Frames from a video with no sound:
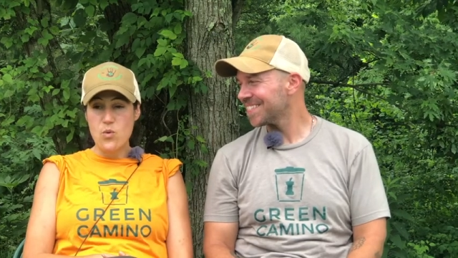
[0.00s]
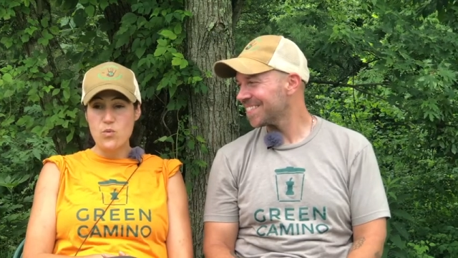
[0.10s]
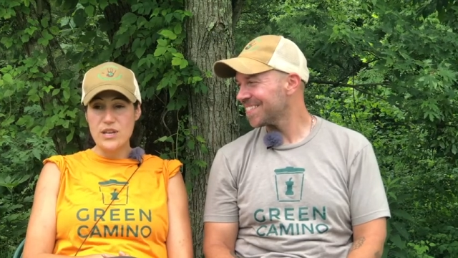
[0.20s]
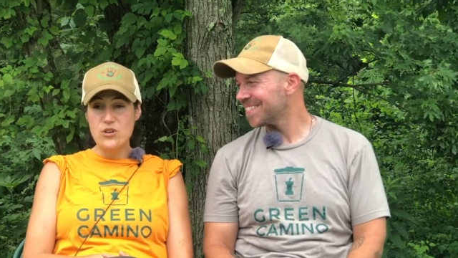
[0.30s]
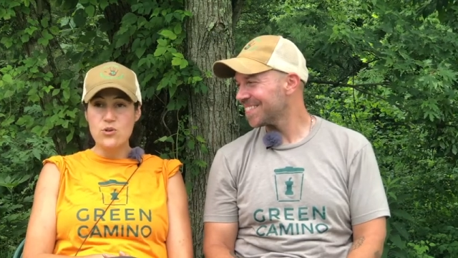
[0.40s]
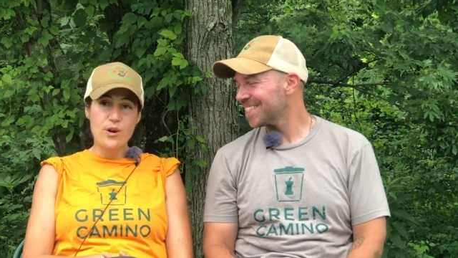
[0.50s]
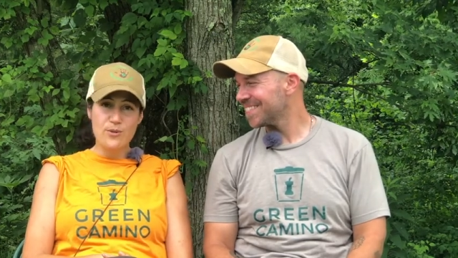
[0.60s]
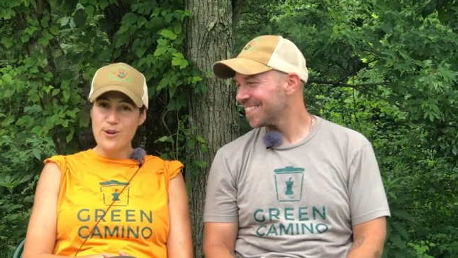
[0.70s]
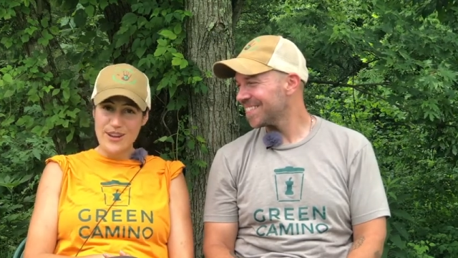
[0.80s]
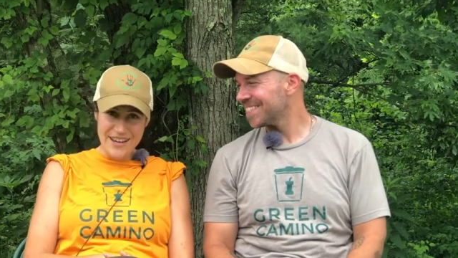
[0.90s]
Speaker 1: we knew what
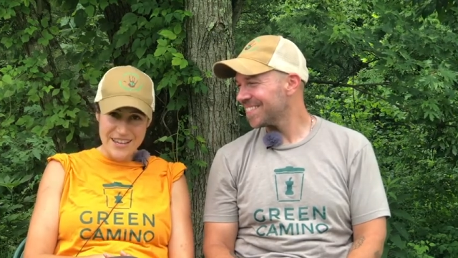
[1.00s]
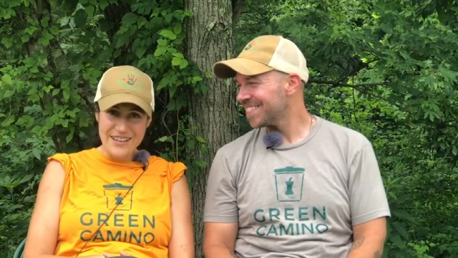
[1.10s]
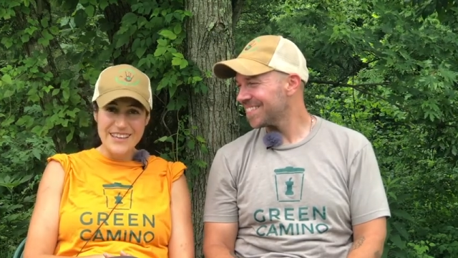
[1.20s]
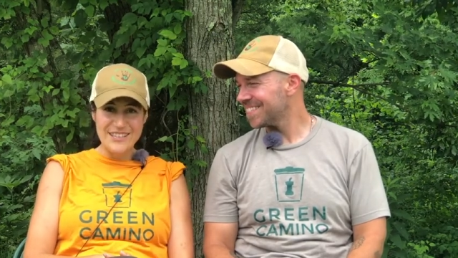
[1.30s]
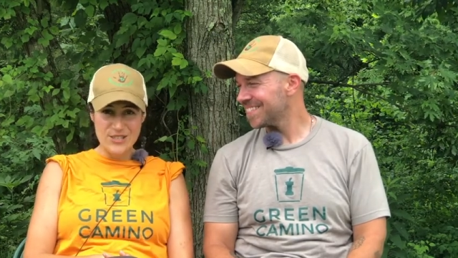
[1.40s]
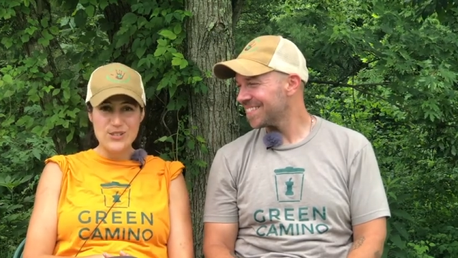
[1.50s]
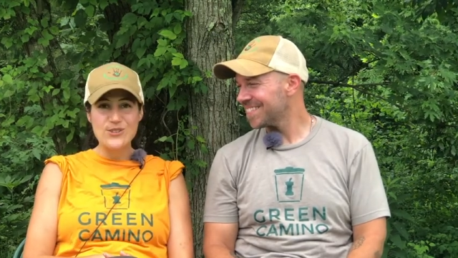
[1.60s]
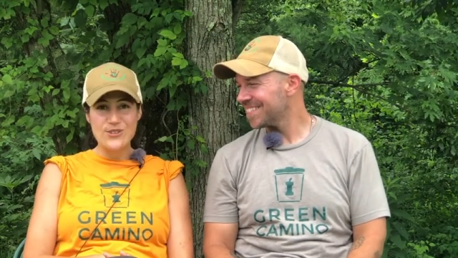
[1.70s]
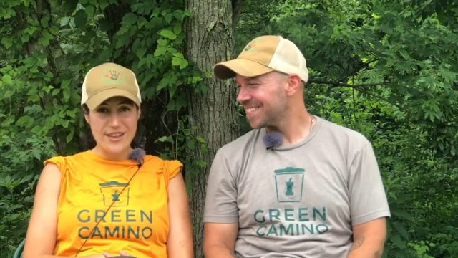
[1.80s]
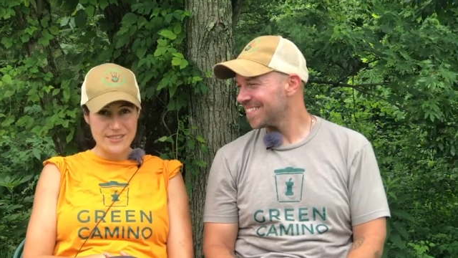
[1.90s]
we were getting into
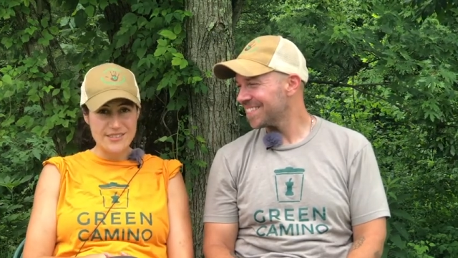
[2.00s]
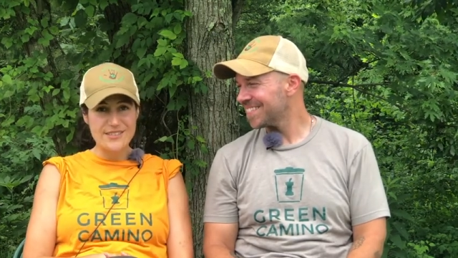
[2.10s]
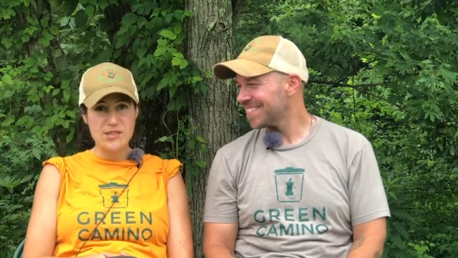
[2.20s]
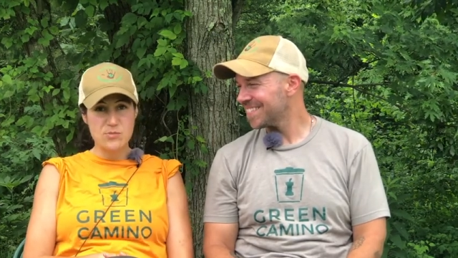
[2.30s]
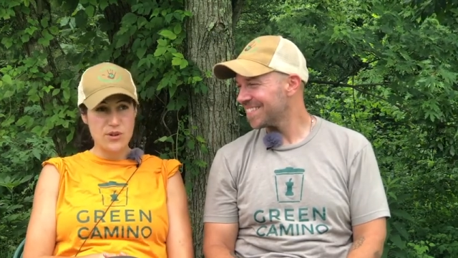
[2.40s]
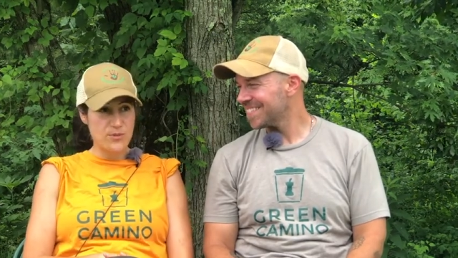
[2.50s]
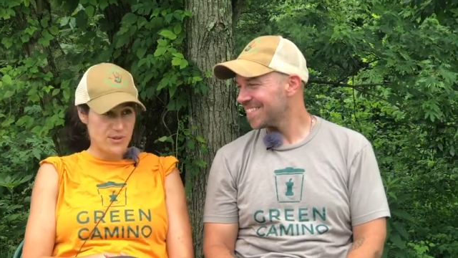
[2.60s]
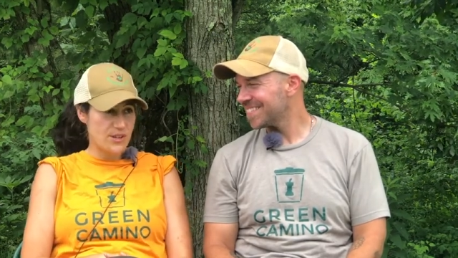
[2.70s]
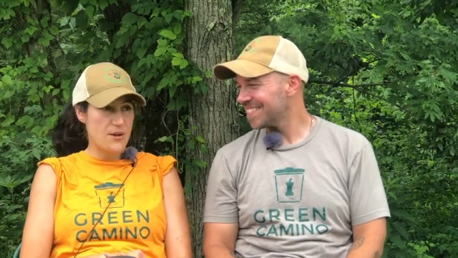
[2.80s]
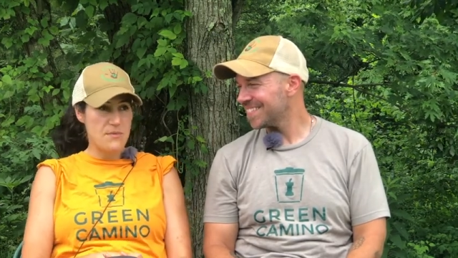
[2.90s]
as spring
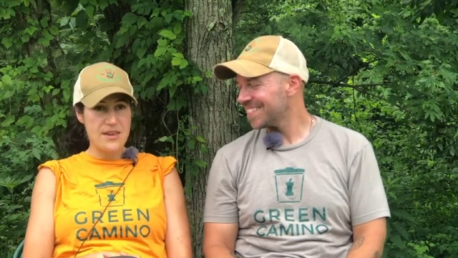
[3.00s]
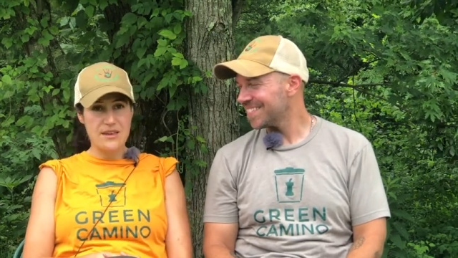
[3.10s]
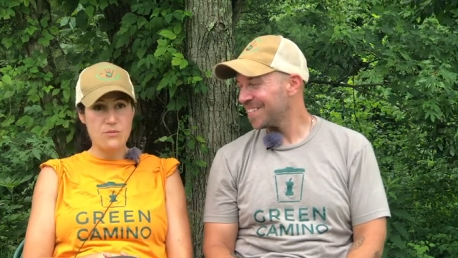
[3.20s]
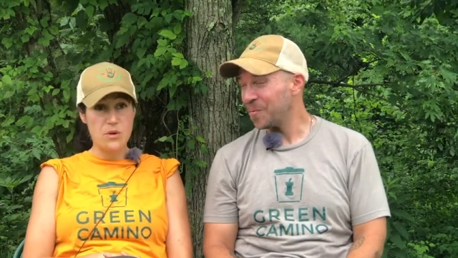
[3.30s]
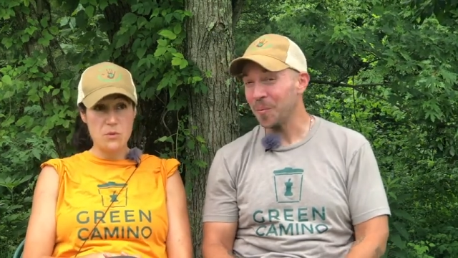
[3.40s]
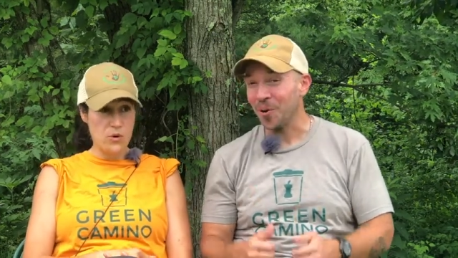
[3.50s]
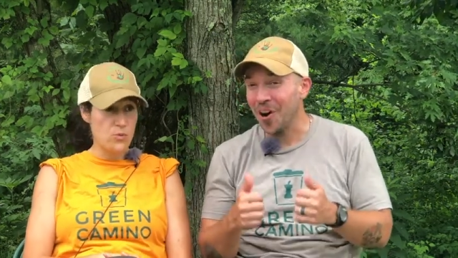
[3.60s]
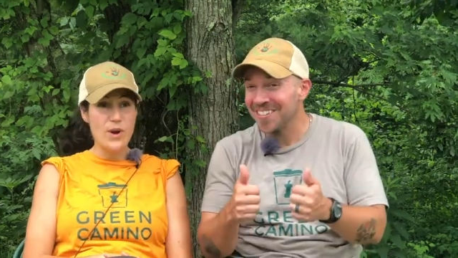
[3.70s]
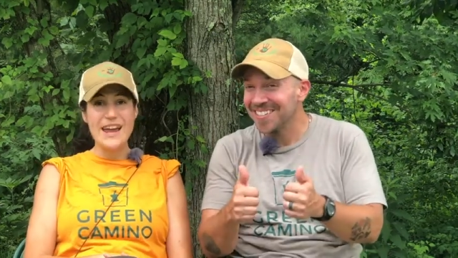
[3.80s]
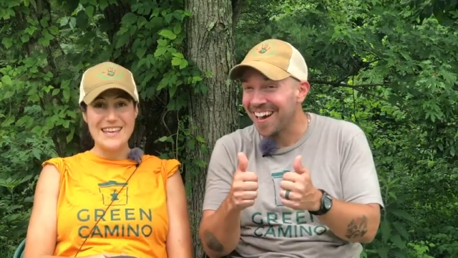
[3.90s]
was coming, and we, we were,
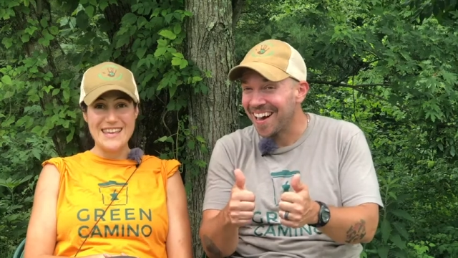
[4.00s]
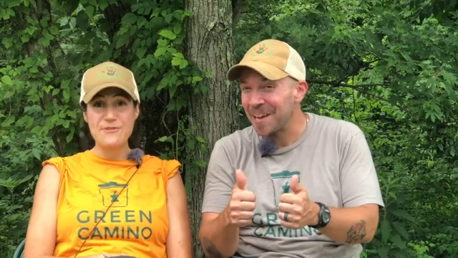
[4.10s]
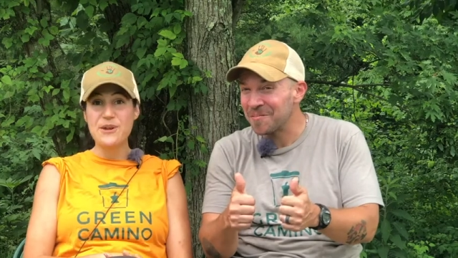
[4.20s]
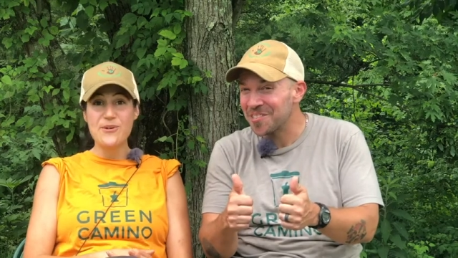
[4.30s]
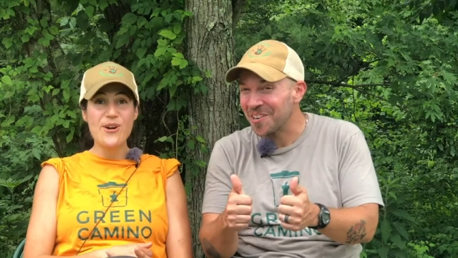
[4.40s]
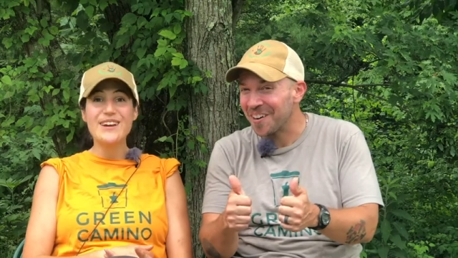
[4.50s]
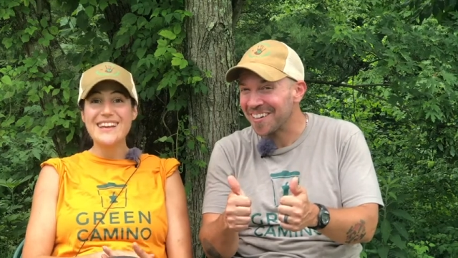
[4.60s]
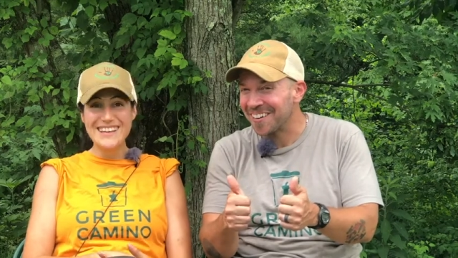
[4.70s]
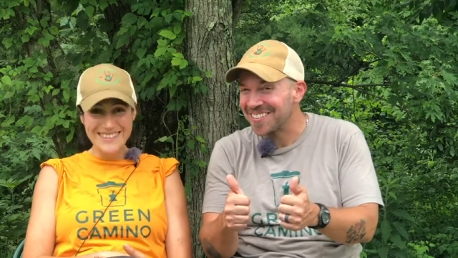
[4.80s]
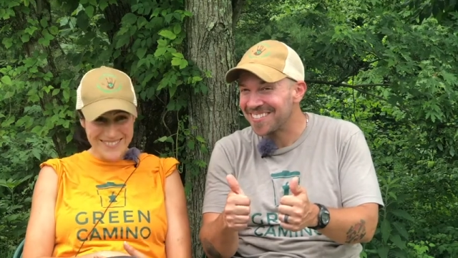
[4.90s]
on ready. time, we
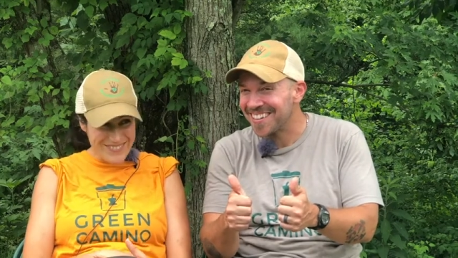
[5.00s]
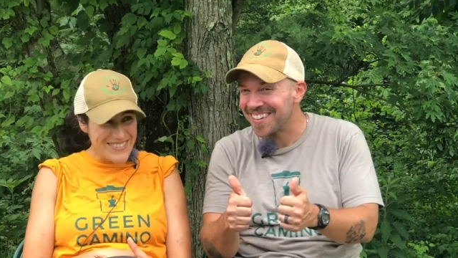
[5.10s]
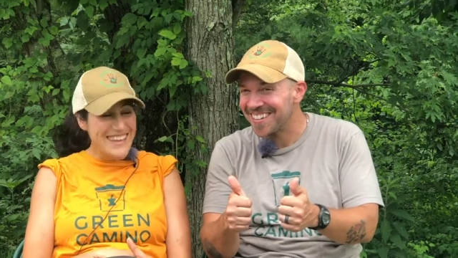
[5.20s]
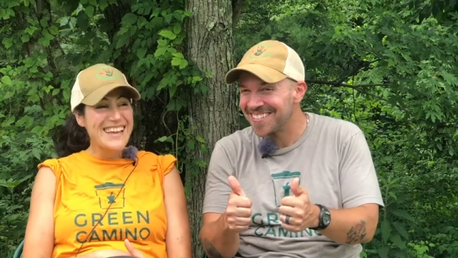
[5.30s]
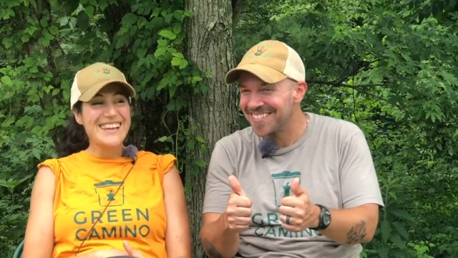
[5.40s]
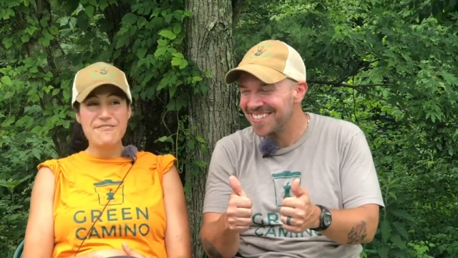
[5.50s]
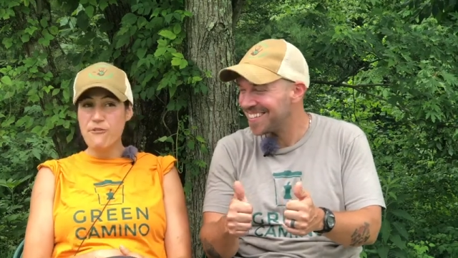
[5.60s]
starting our seeds.